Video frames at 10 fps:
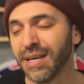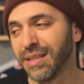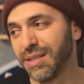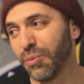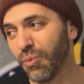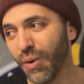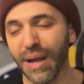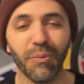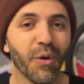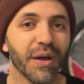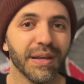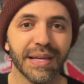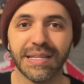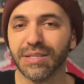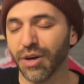the white one
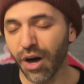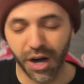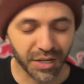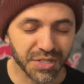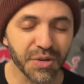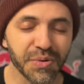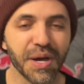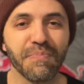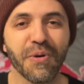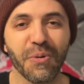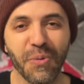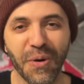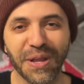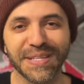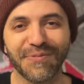is also number
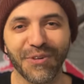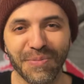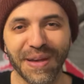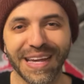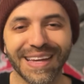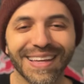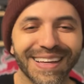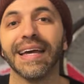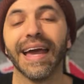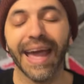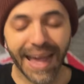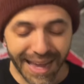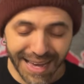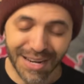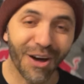one for me.
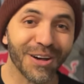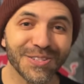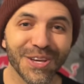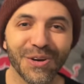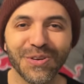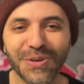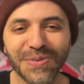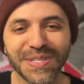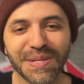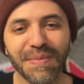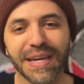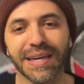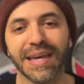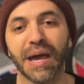And also news to me,